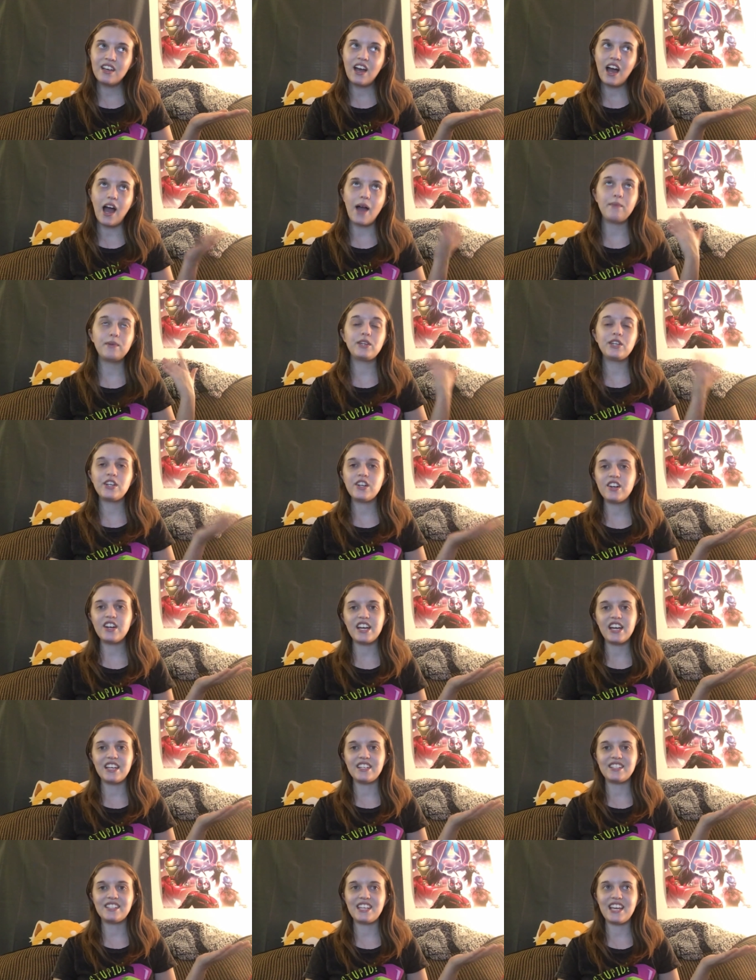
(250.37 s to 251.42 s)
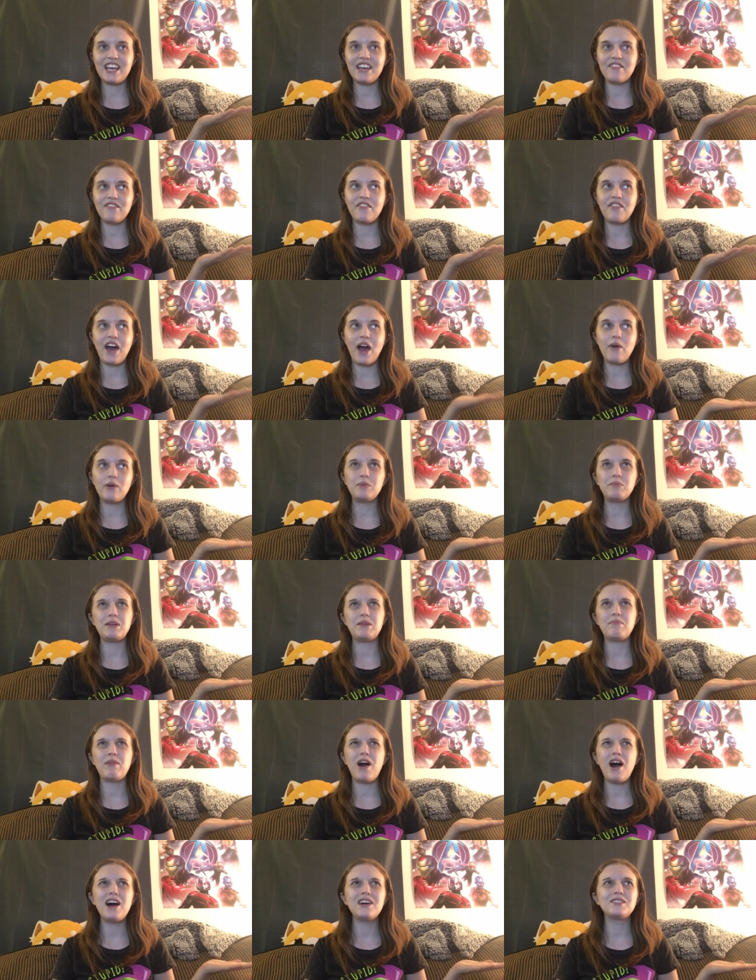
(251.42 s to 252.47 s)
I'm curious if that would be
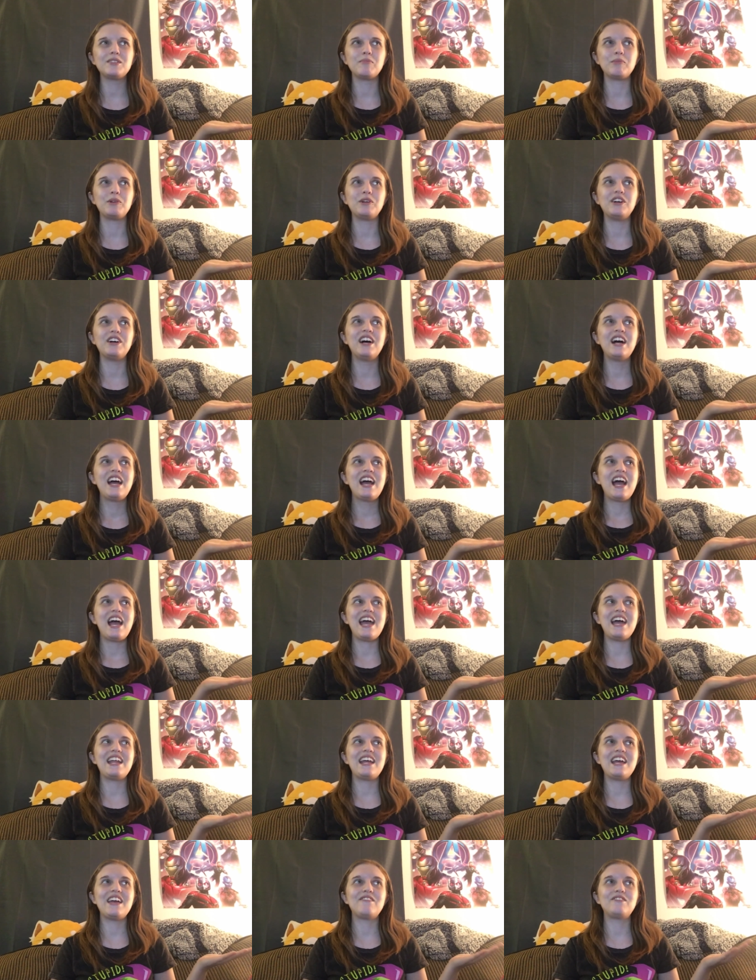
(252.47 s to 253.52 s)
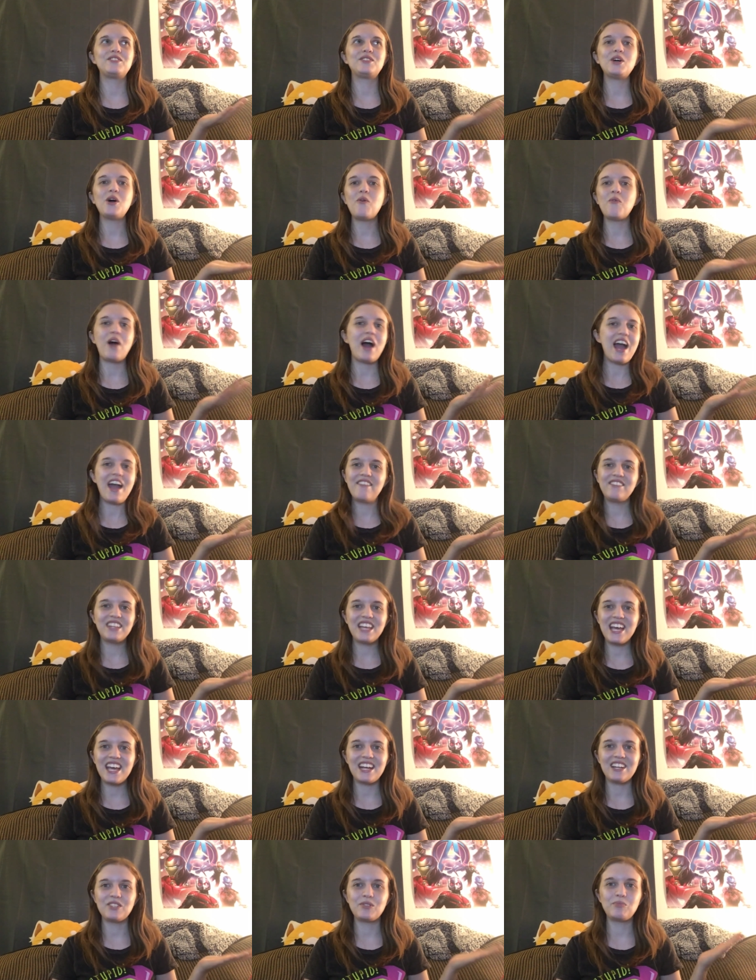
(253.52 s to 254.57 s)
possible, and if so, why haven't they
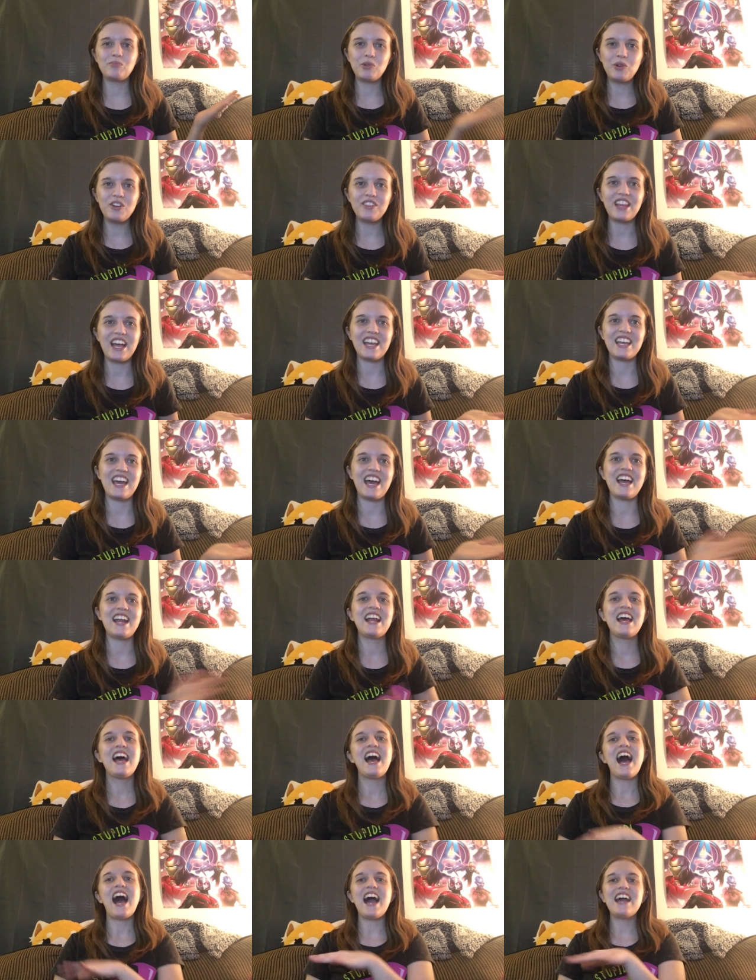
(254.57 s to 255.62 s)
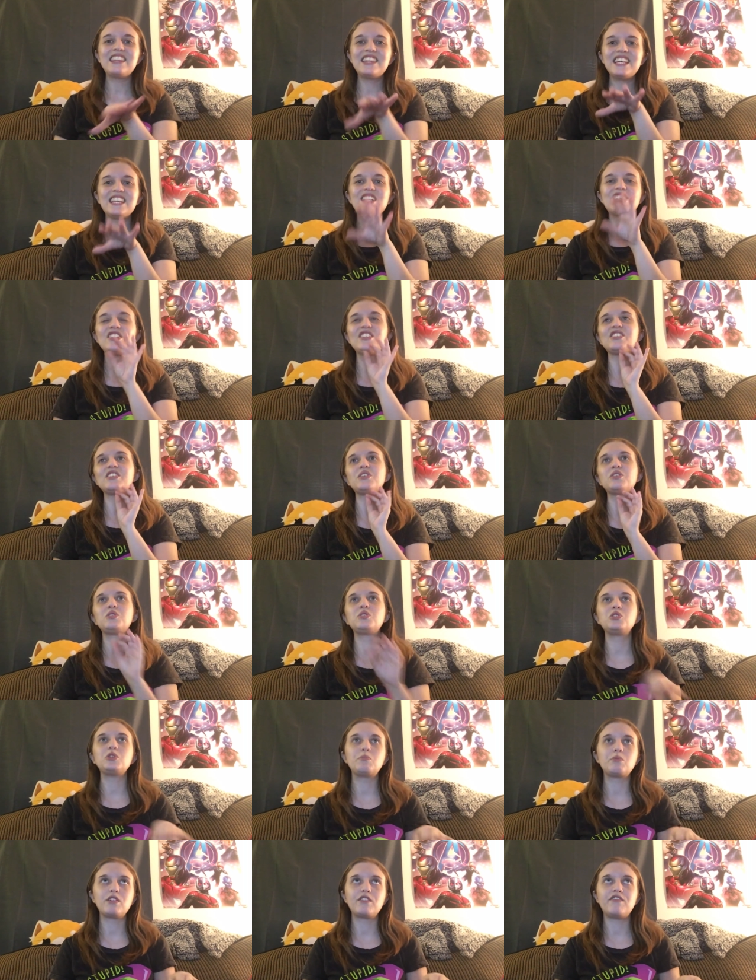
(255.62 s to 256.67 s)
yet explored that yet? I think she's a
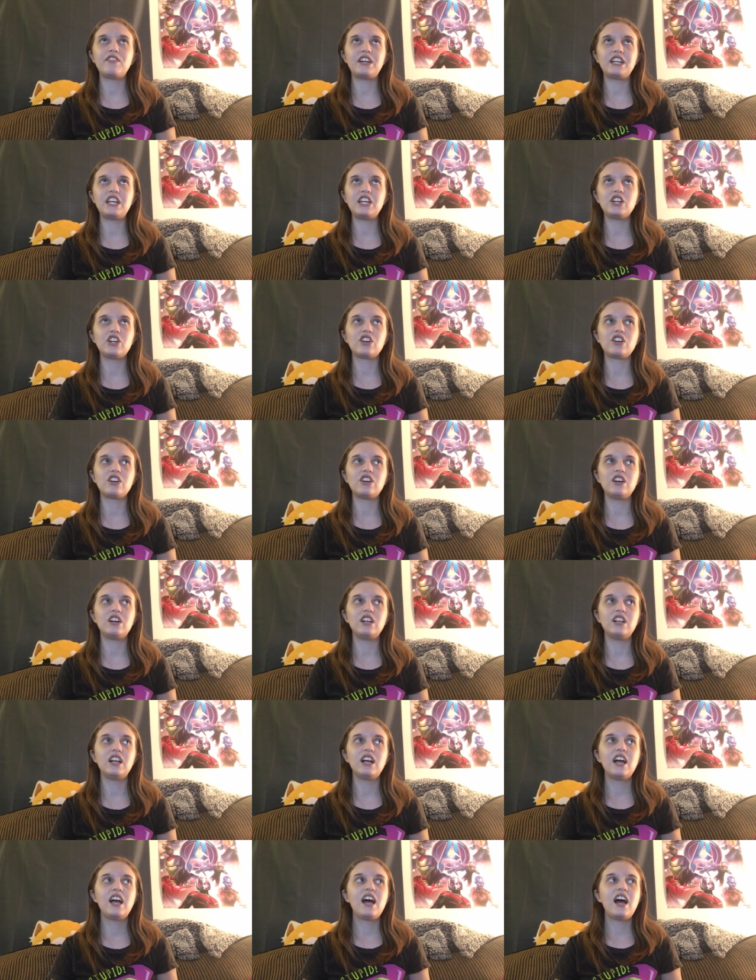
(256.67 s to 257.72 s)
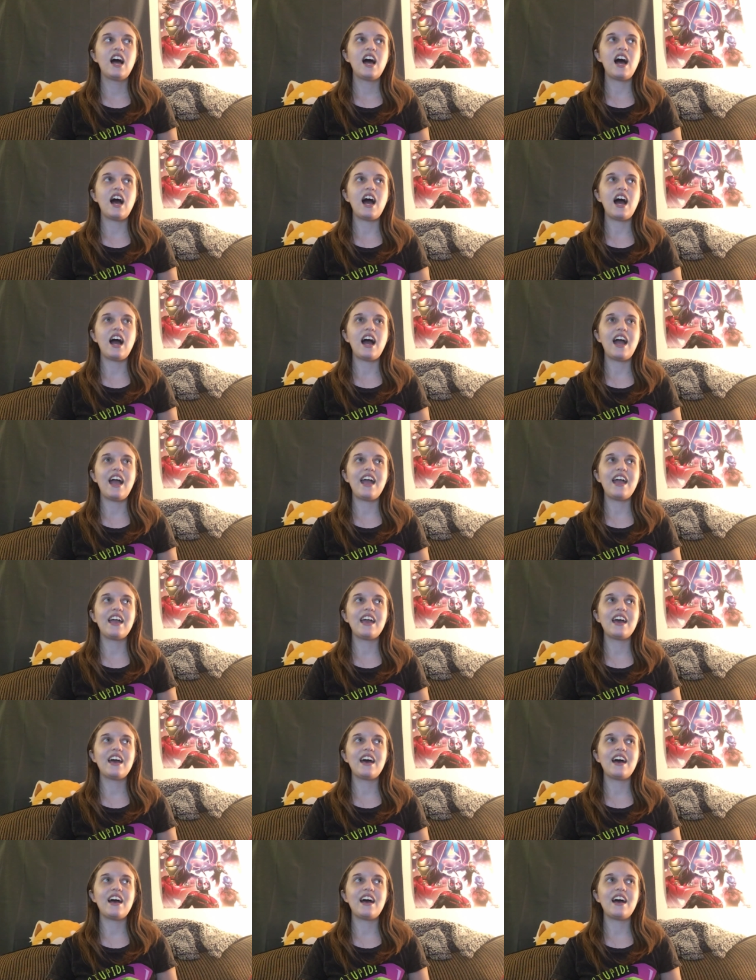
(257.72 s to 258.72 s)
super funny girl. I